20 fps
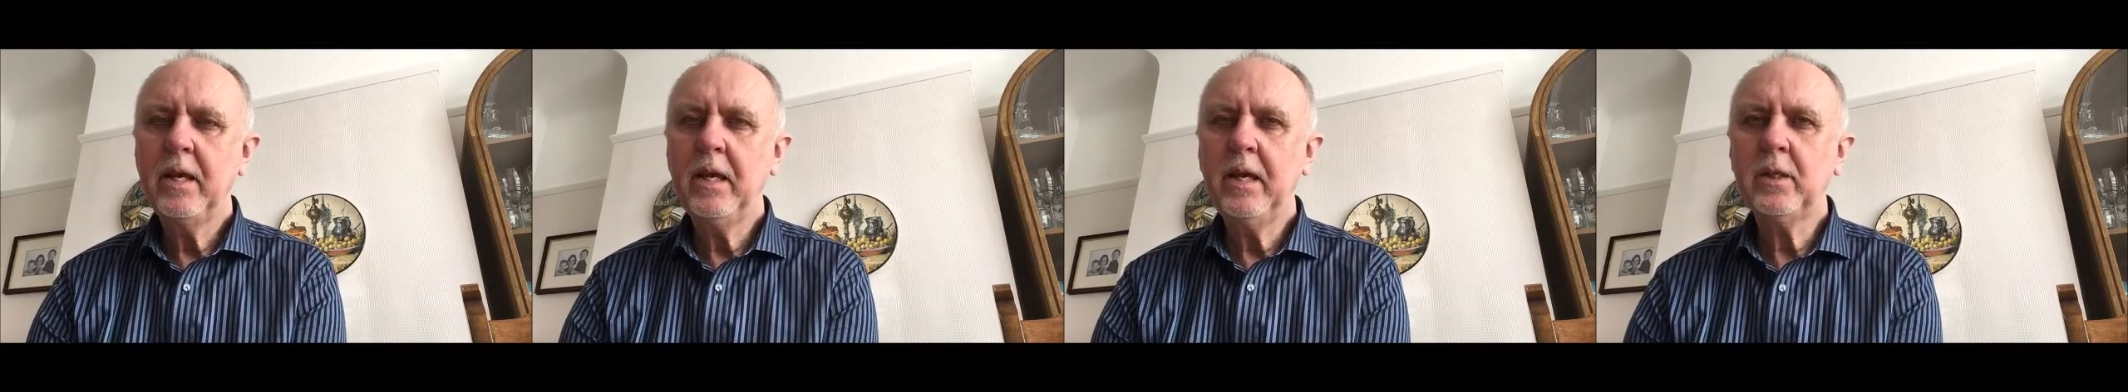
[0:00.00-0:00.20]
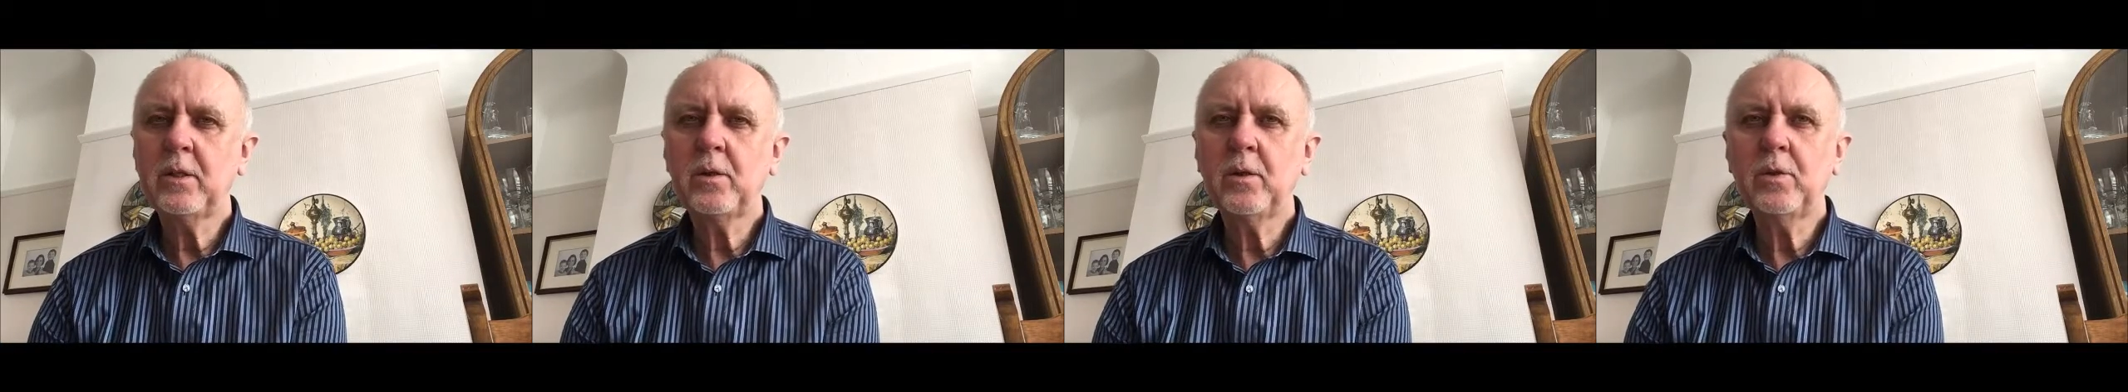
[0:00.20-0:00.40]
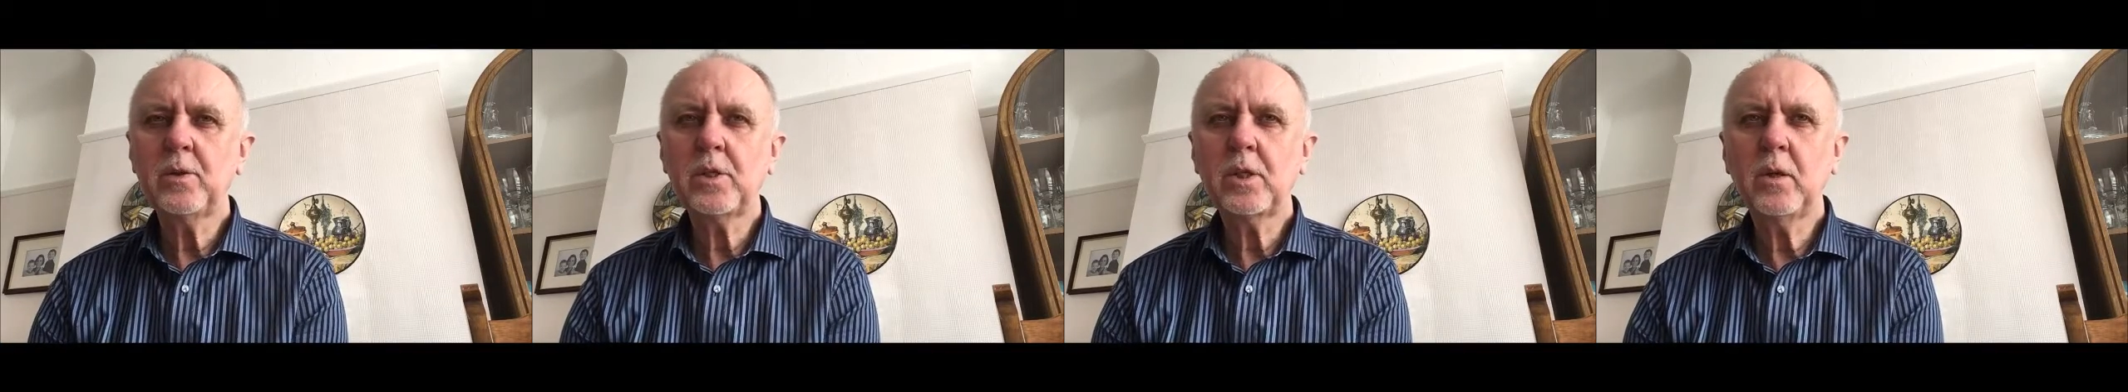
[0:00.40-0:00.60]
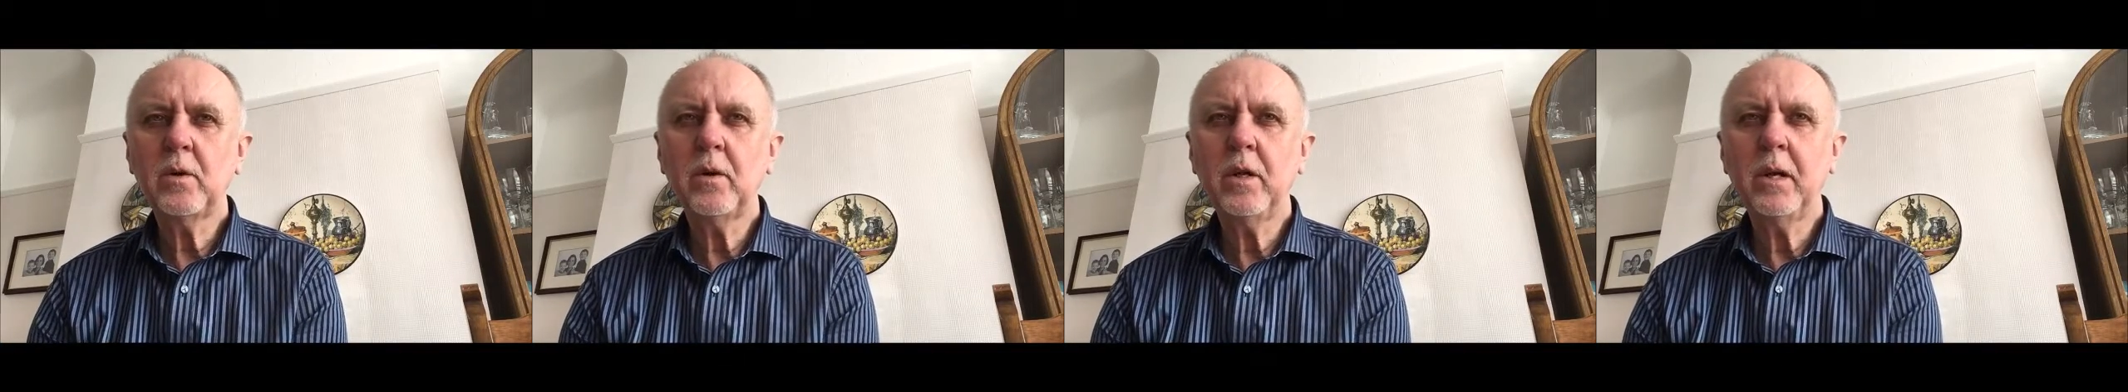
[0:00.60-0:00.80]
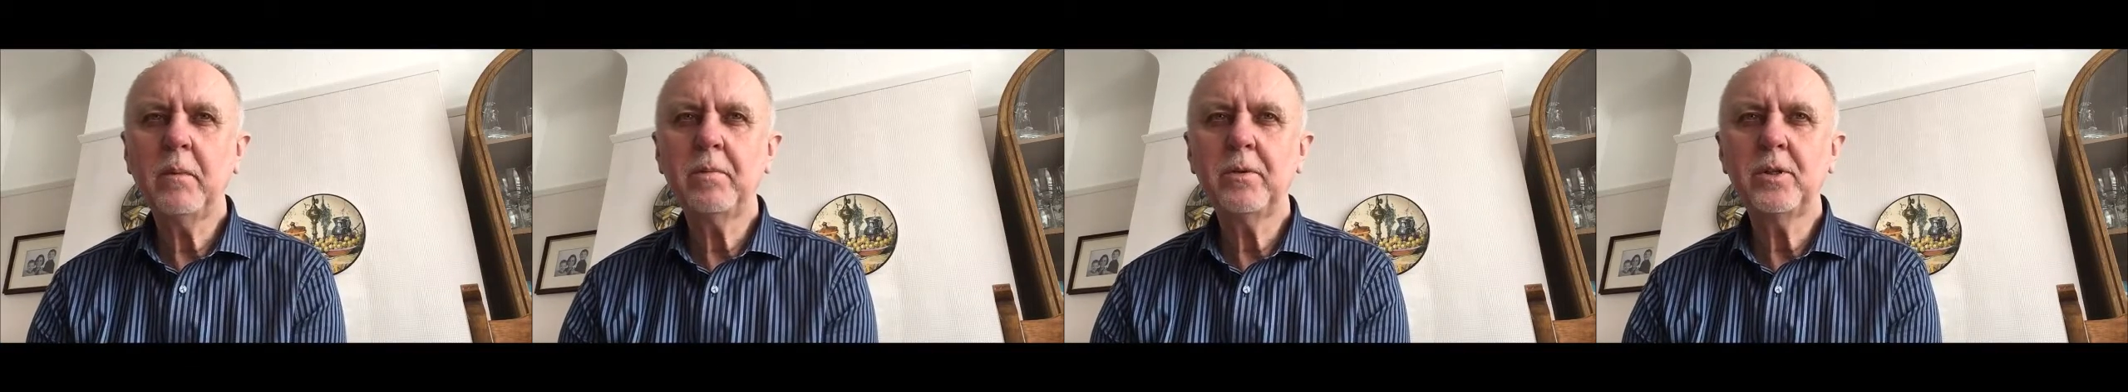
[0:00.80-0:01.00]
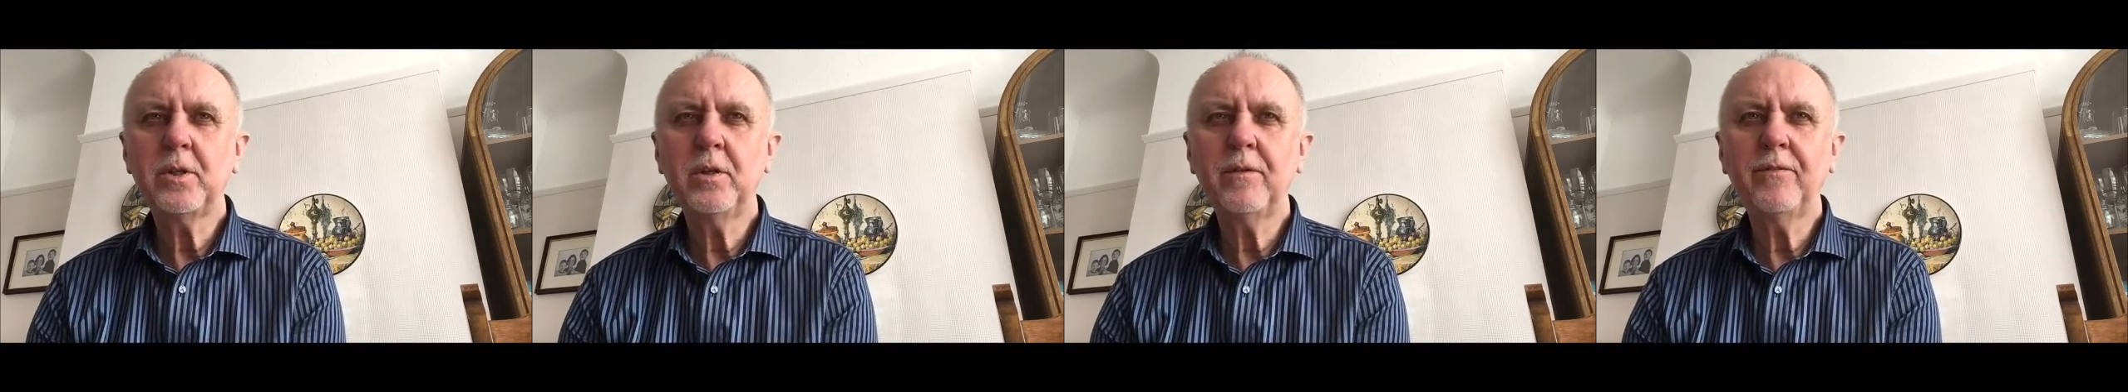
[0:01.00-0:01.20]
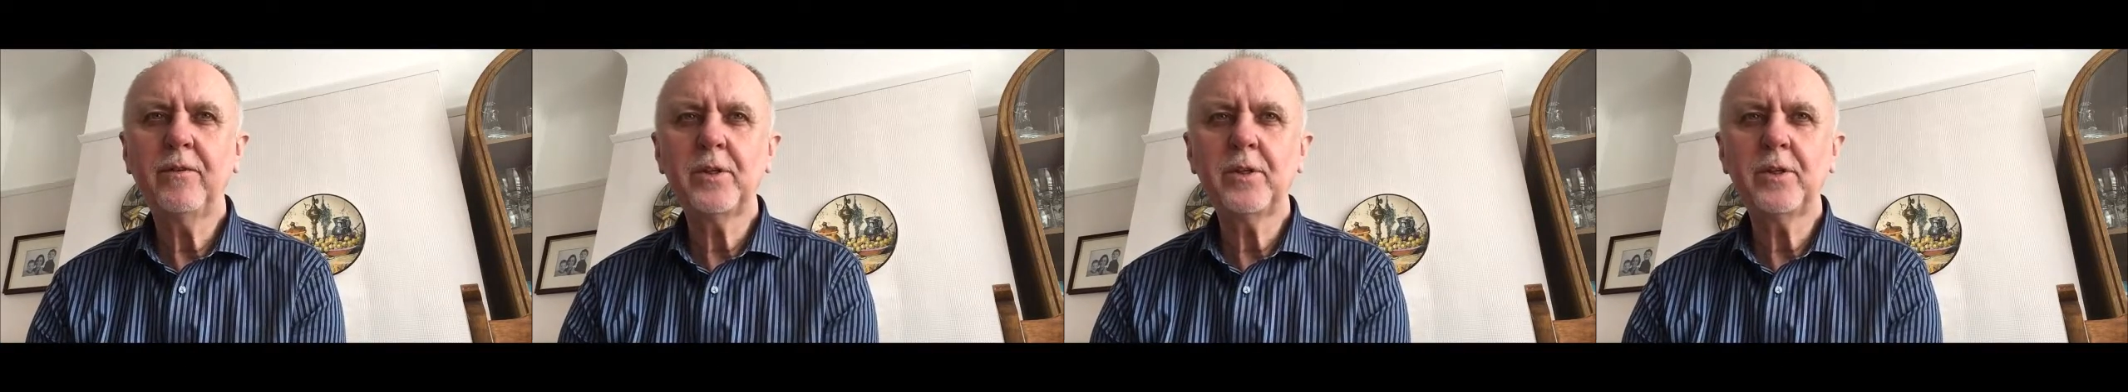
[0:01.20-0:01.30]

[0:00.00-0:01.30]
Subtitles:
It's also an opportunity